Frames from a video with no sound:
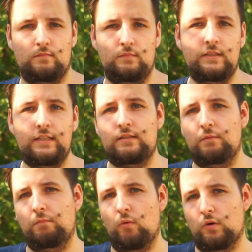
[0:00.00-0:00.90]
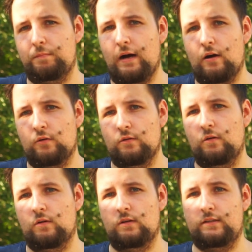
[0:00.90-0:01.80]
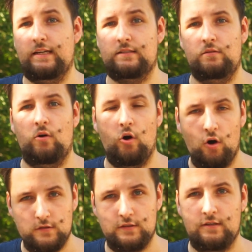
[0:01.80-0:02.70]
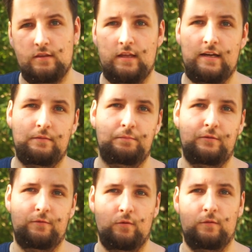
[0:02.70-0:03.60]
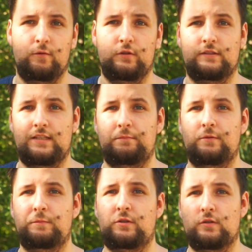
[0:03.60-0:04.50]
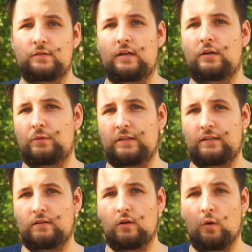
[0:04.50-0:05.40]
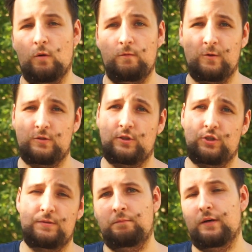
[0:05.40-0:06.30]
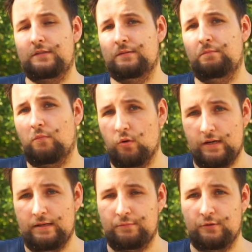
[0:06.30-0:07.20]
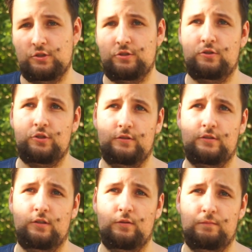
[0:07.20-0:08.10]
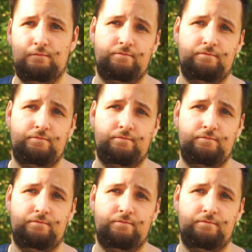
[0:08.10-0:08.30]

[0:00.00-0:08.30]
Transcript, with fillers: need more power or get hotter than before, for example, because they are running lower voltages but more amperage. So